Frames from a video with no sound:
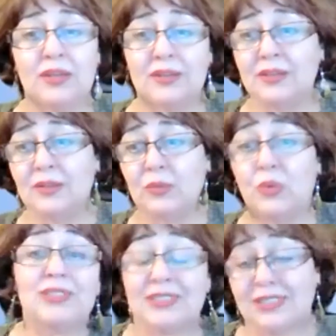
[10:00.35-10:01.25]

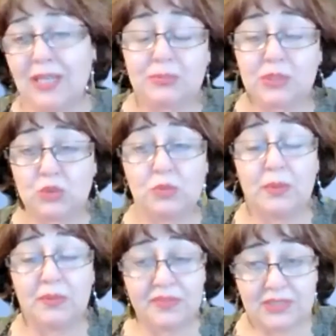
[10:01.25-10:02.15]
what steps should be
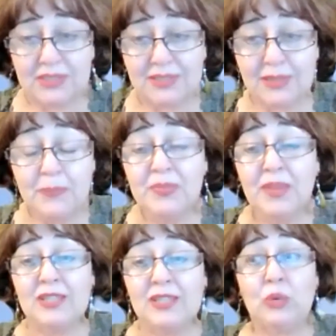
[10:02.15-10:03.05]
first.
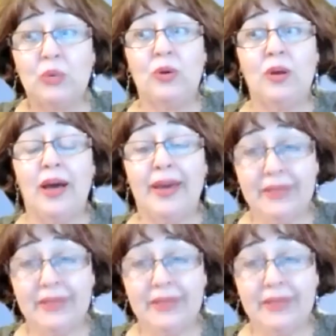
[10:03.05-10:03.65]
So I